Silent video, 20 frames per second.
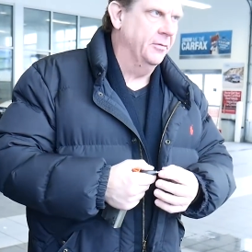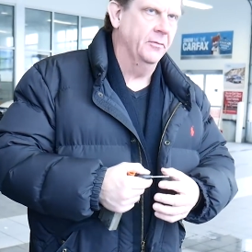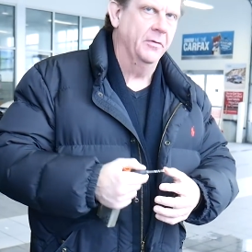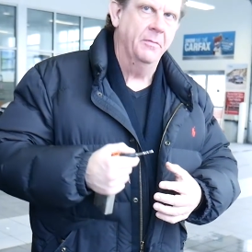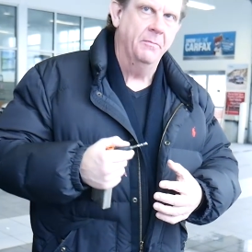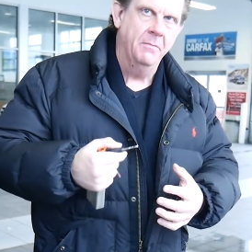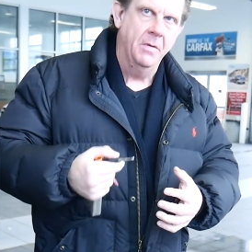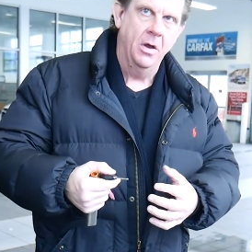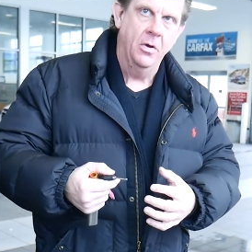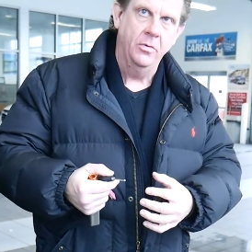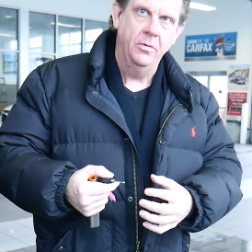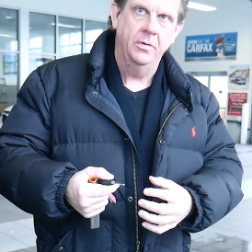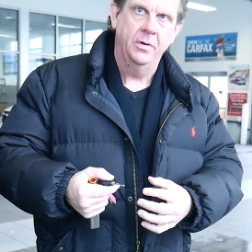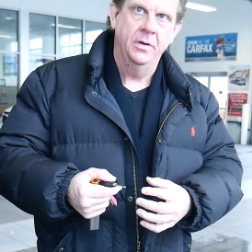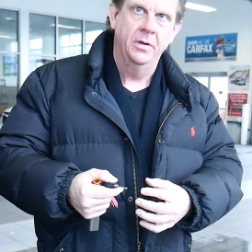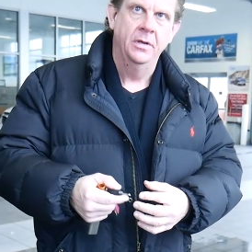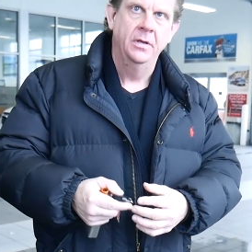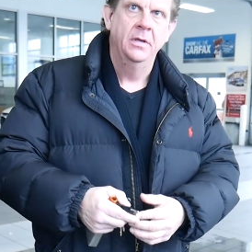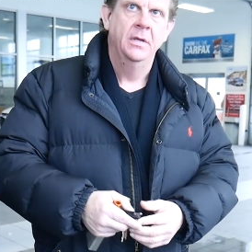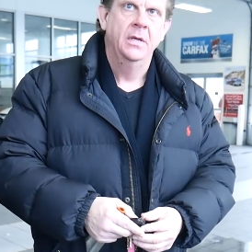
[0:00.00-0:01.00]
the remote,
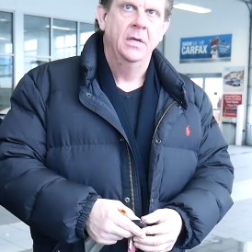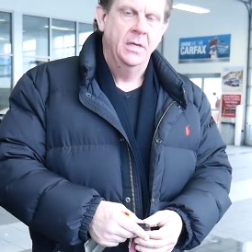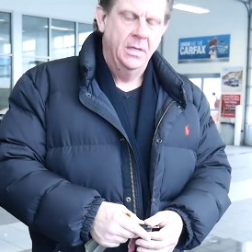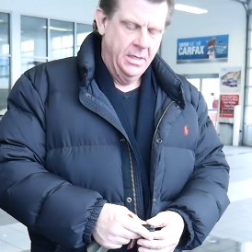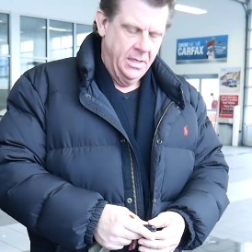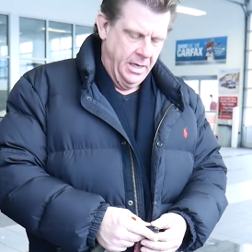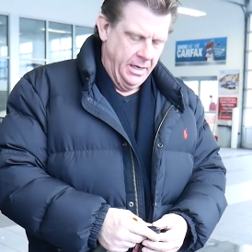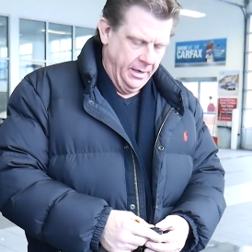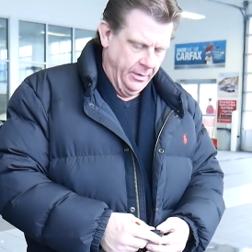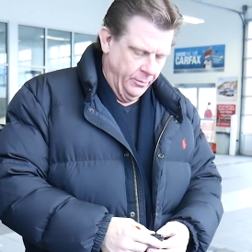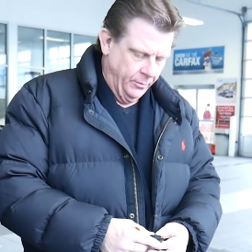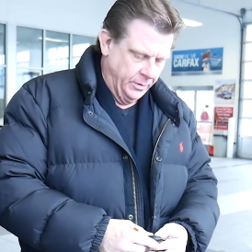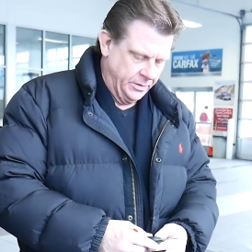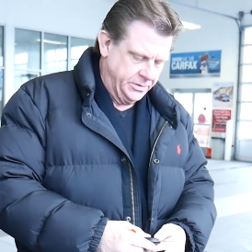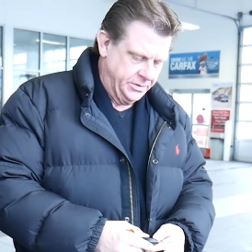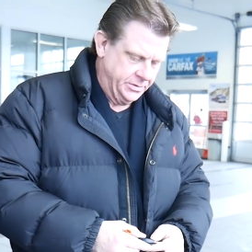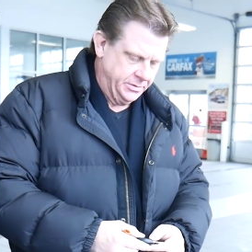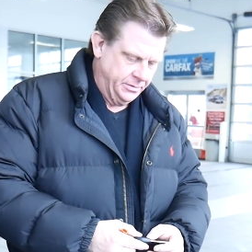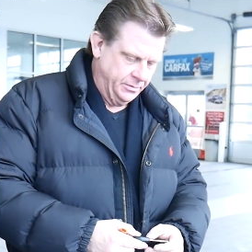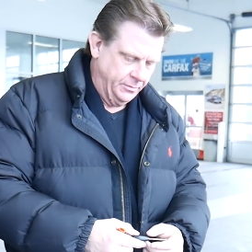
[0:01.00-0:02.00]

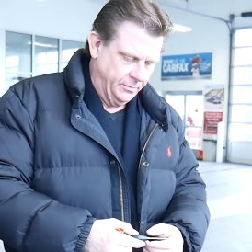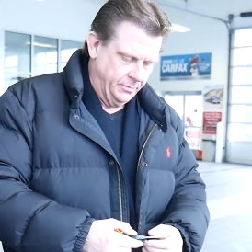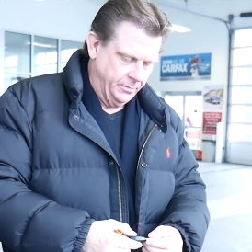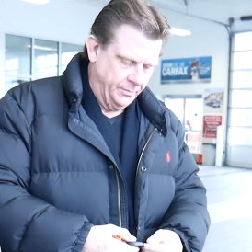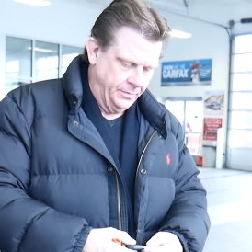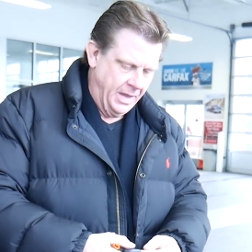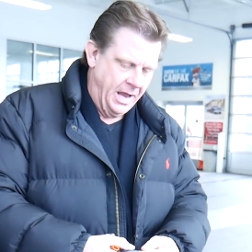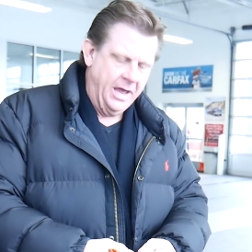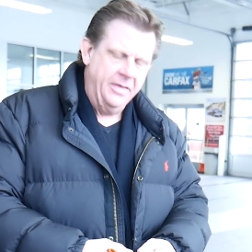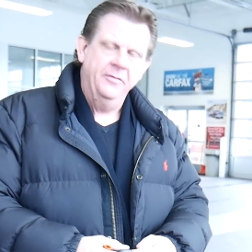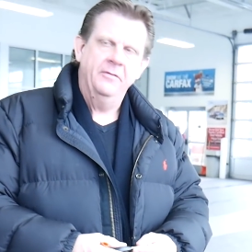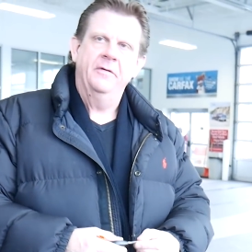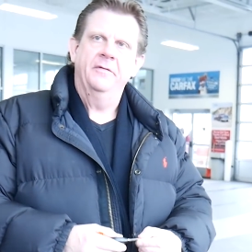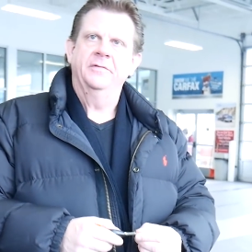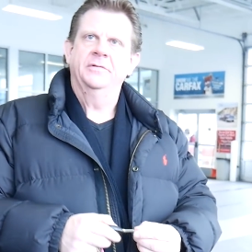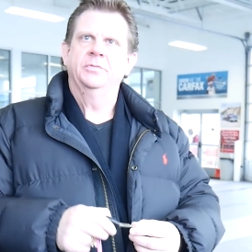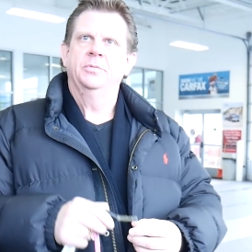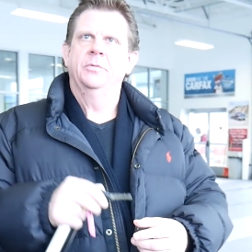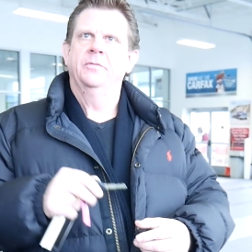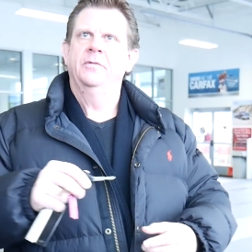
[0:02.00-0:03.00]
which neither of
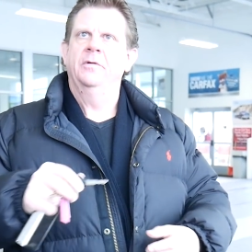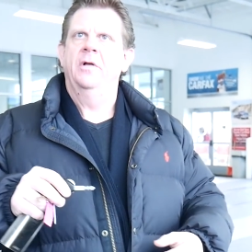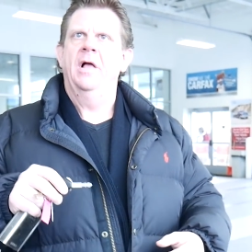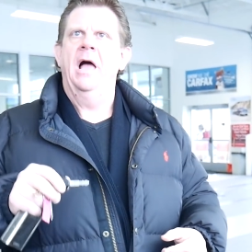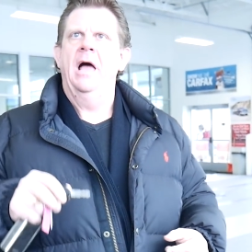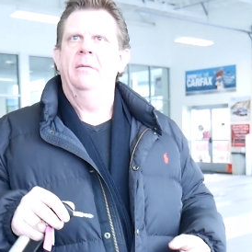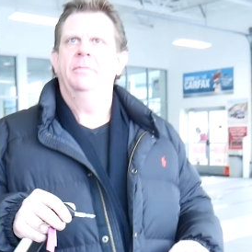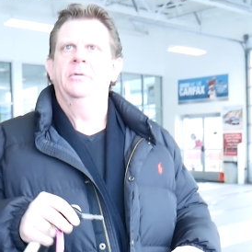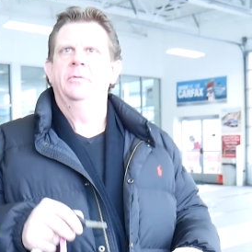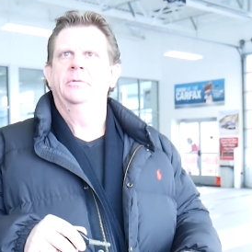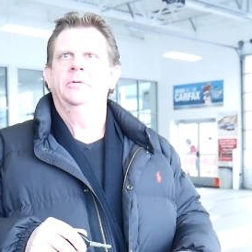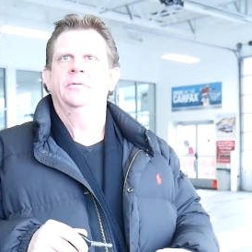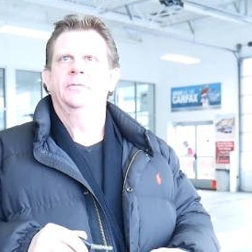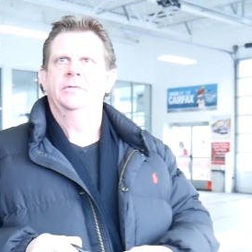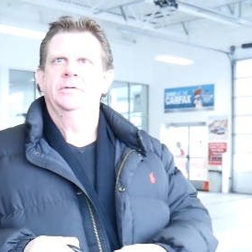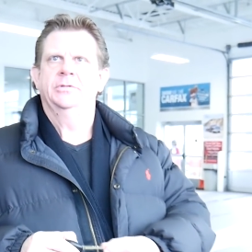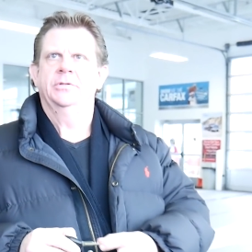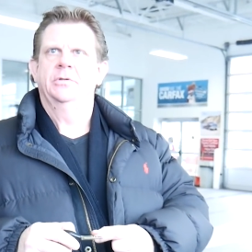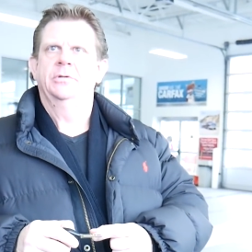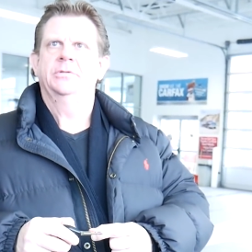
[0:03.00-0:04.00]
us were real happy with the
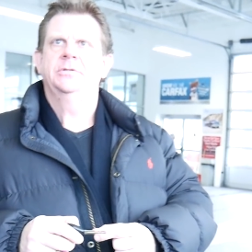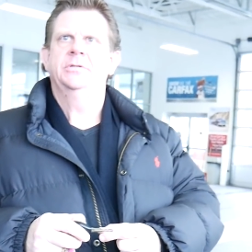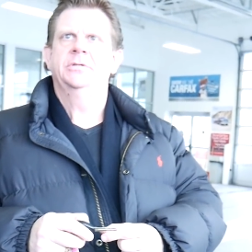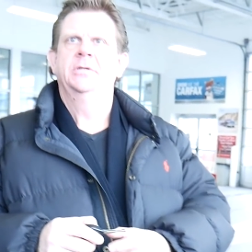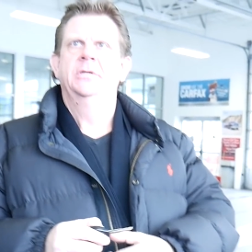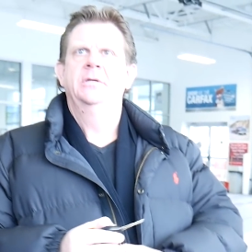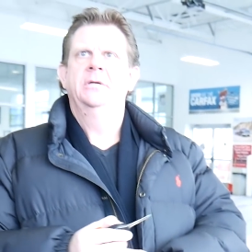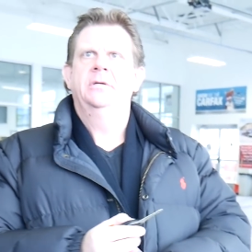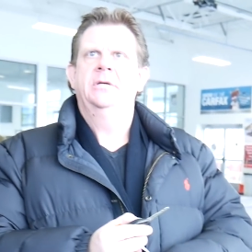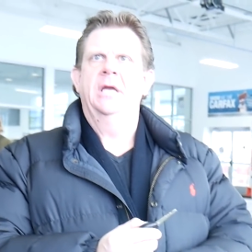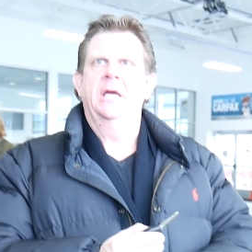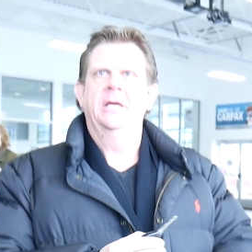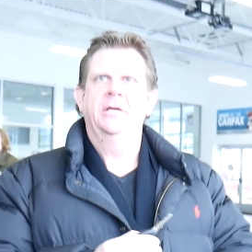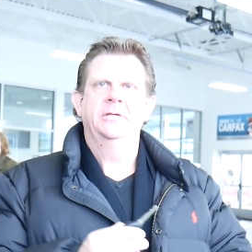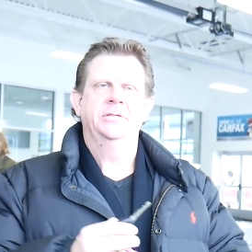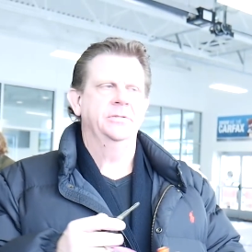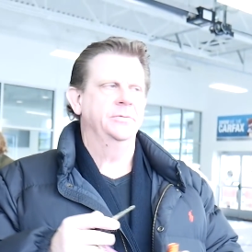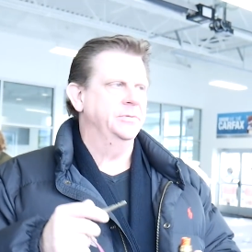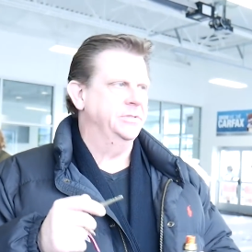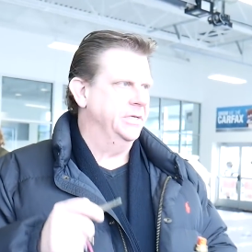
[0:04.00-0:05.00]
results,
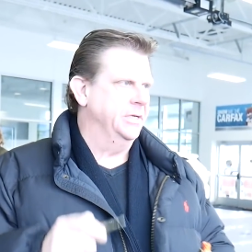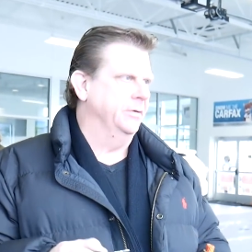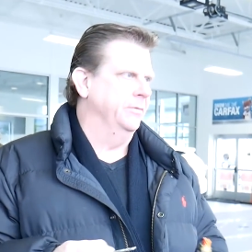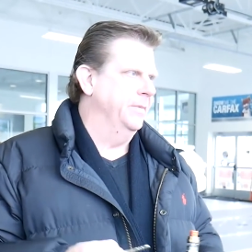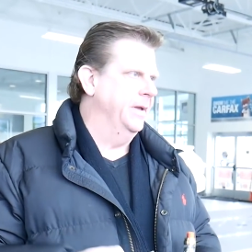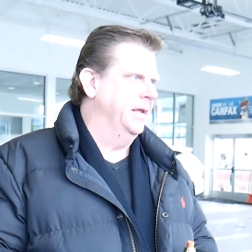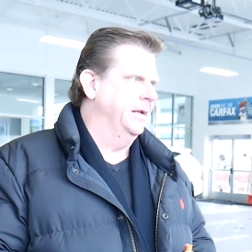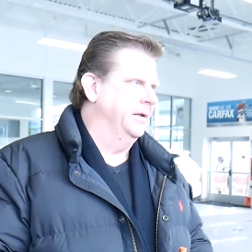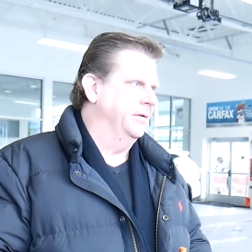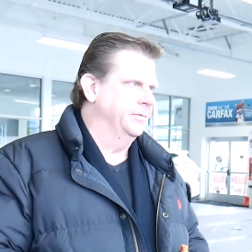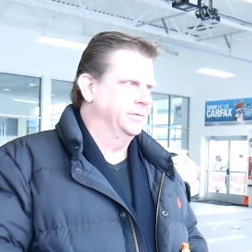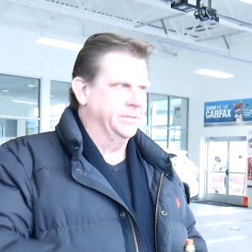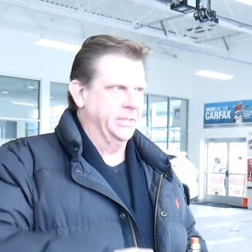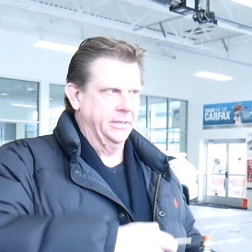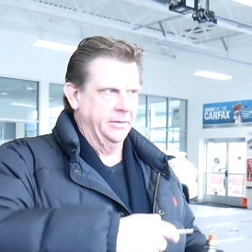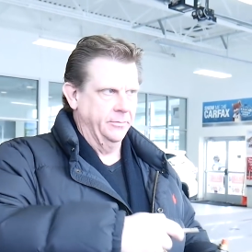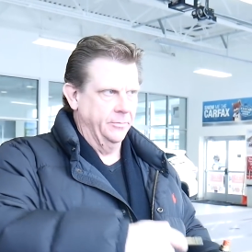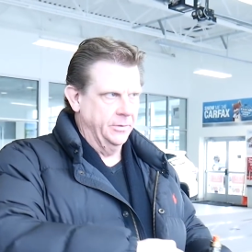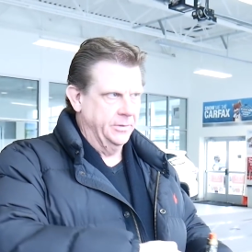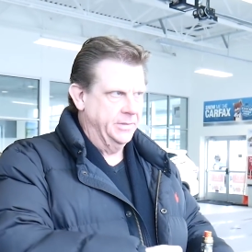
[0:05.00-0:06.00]
because it was intermittent. It was like
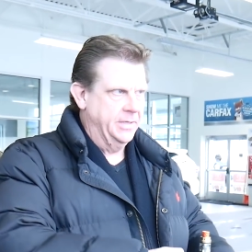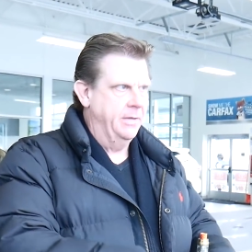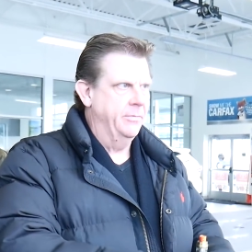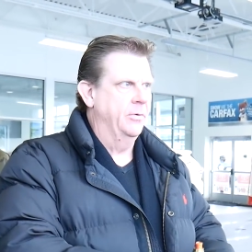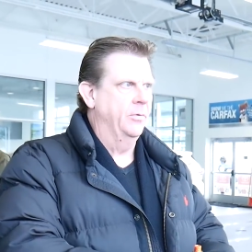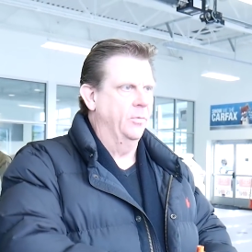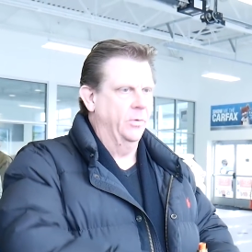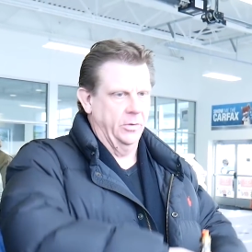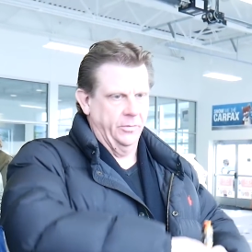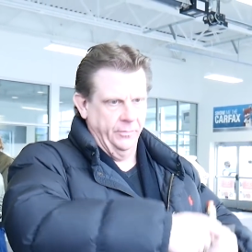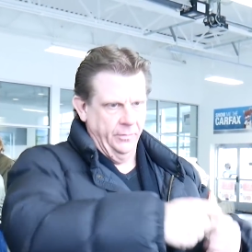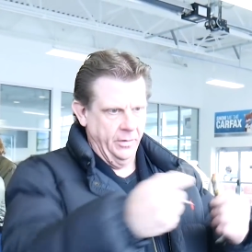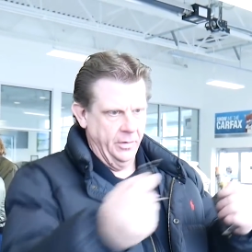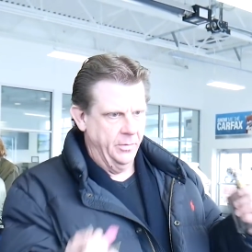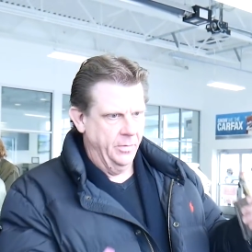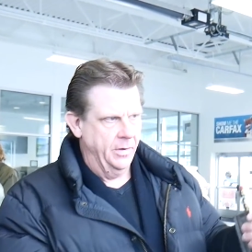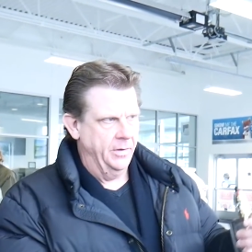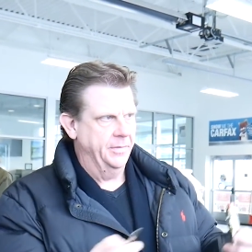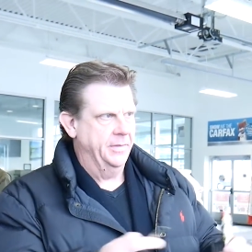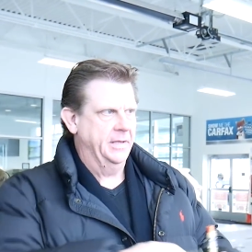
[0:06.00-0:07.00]
one time it worked really
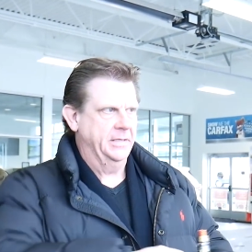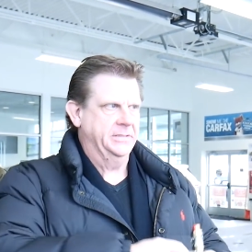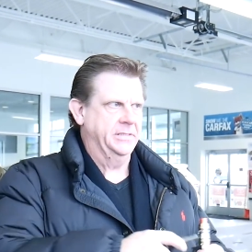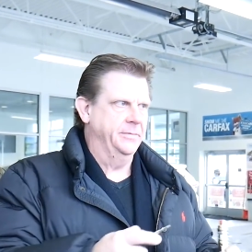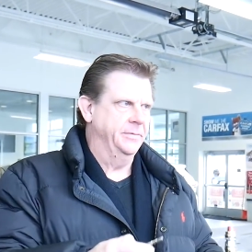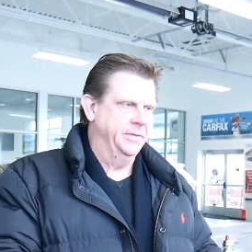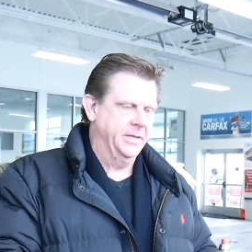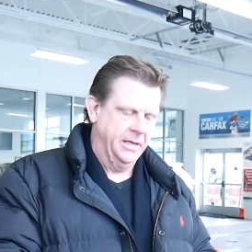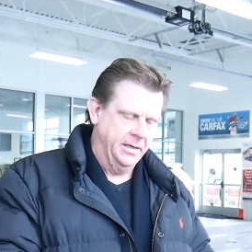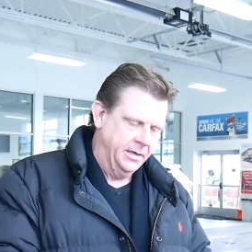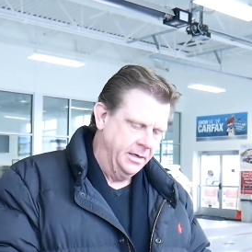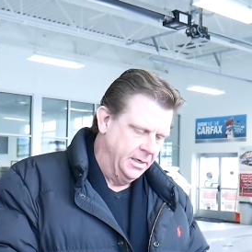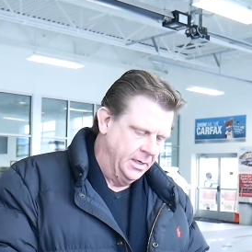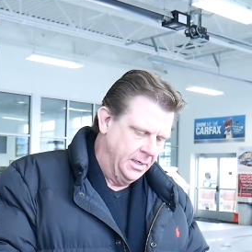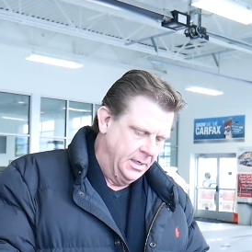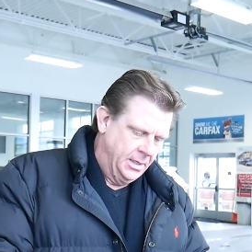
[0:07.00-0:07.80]
well and the next time it didn't.